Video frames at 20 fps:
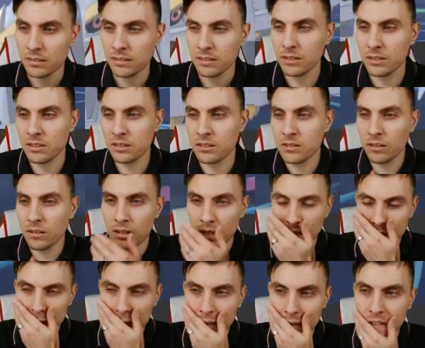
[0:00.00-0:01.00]
Because it's not
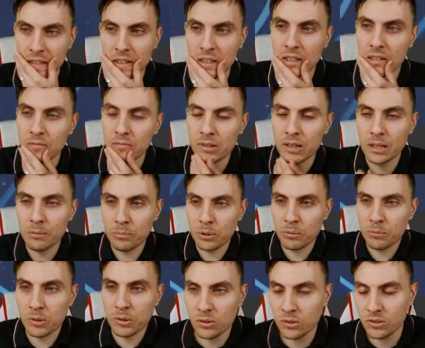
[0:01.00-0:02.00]
likely that
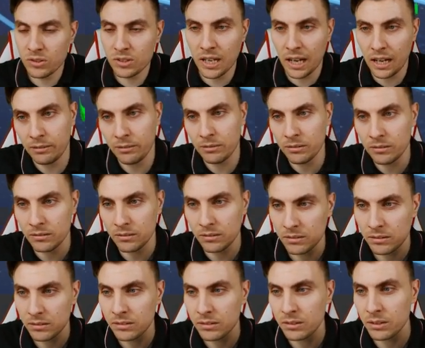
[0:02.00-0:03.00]
Rillaboom goes down
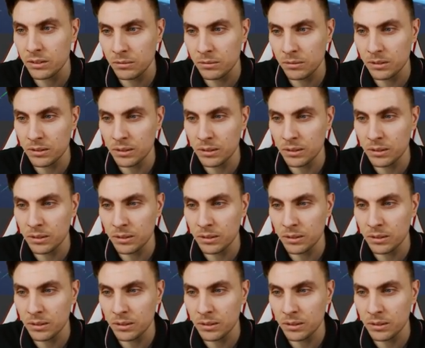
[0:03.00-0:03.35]
to